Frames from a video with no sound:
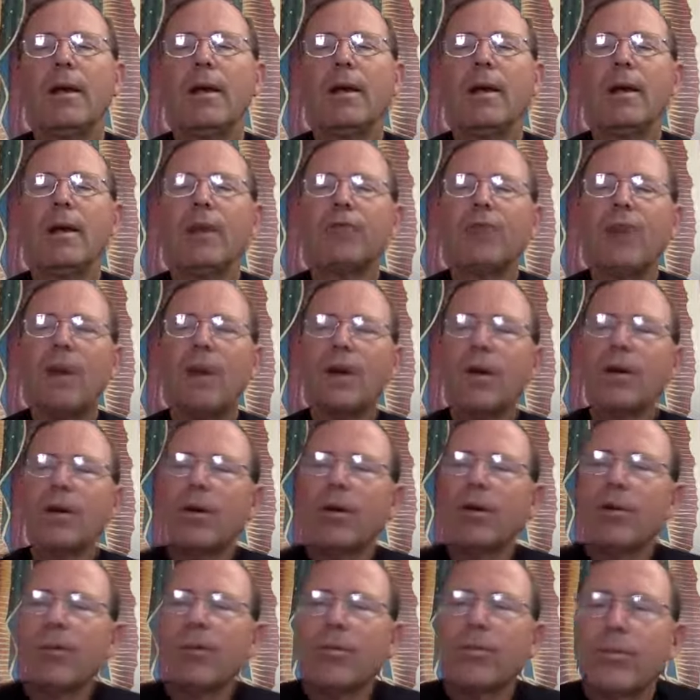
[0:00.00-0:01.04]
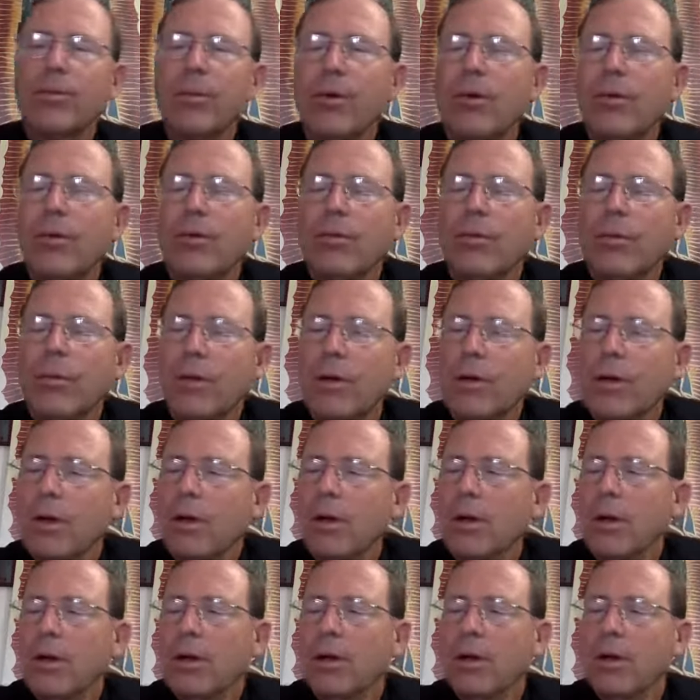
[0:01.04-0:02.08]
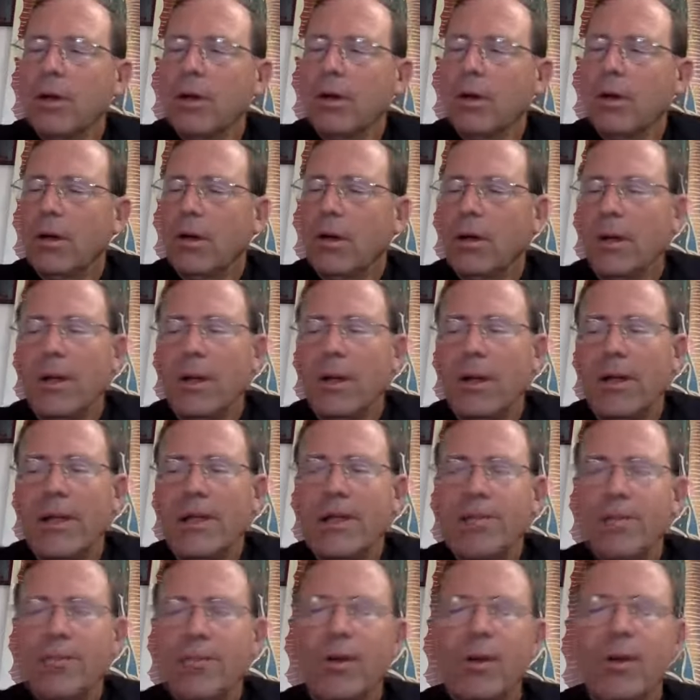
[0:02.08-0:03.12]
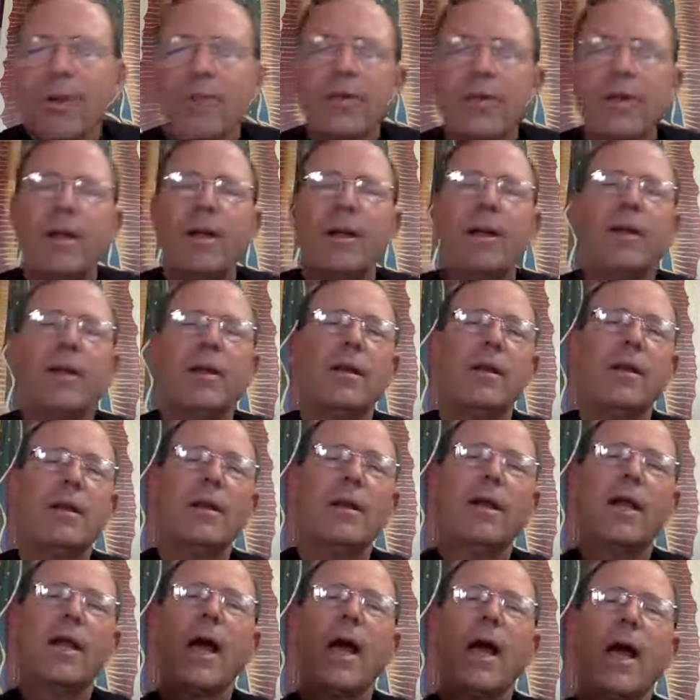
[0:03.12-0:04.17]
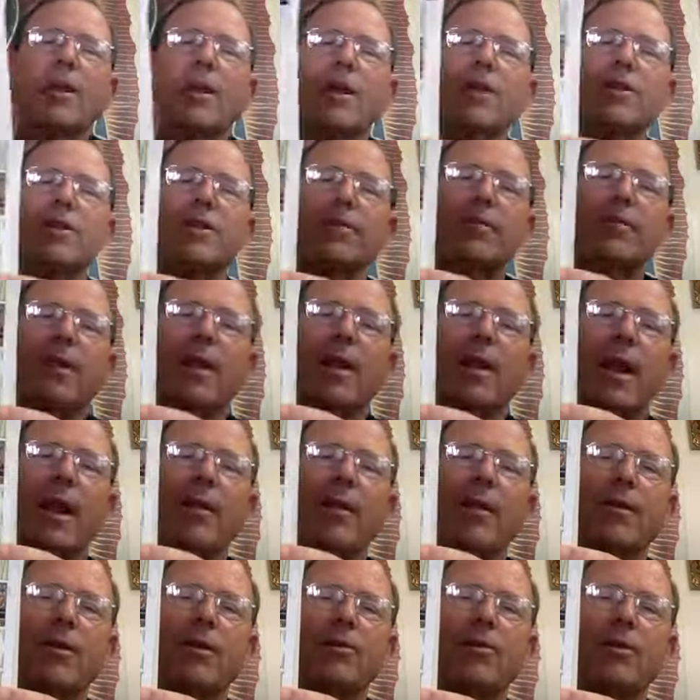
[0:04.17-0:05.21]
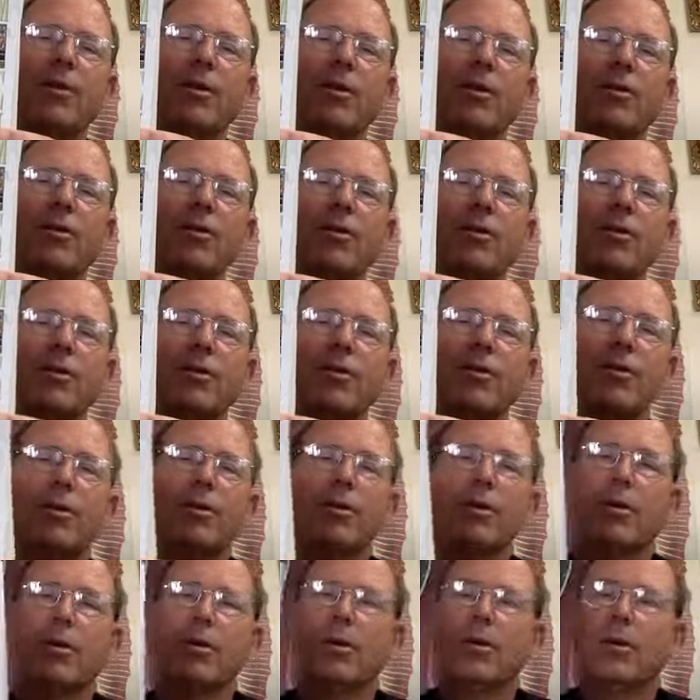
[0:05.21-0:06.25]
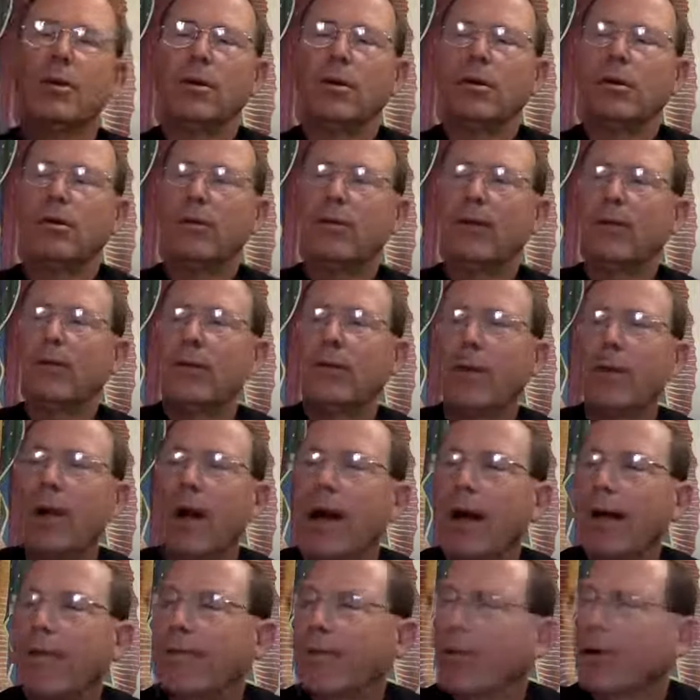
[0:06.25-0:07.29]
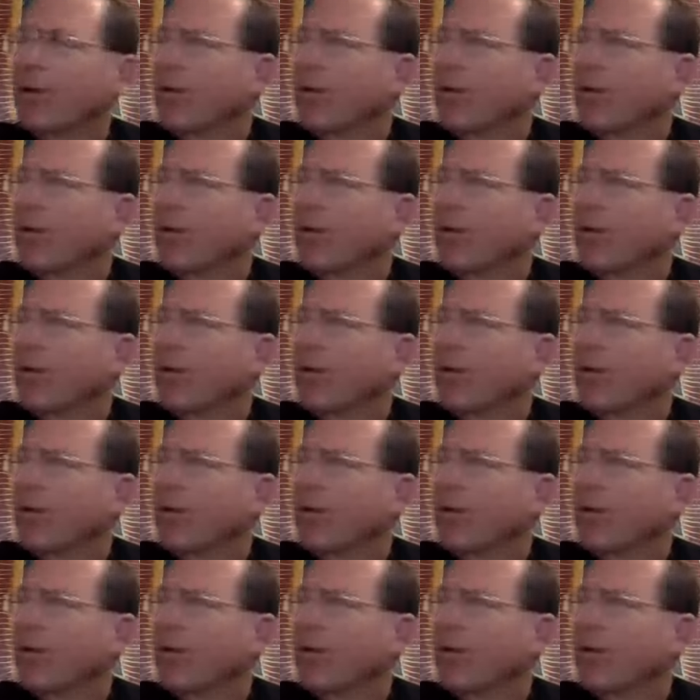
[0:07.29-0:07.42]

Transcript: Then I try to go through, at least briefly, the Catechism of the Catholic Church. We've arrived